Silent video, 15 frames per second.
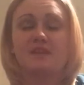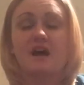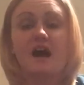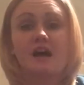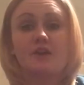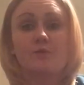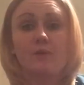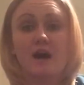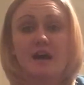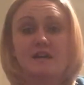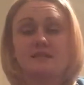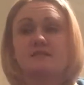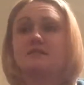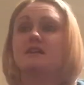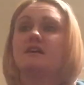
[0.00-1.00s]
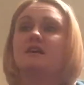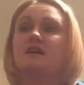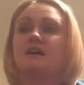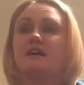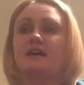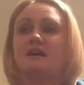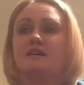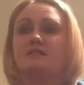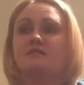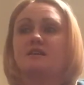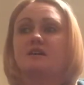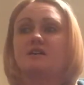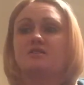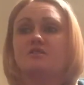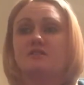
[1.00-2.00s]
IUIs. And
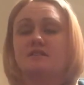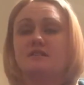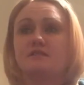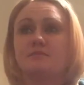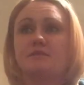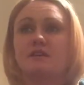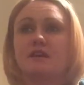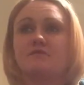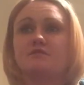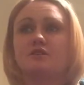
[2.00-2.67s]
she said somebody gave it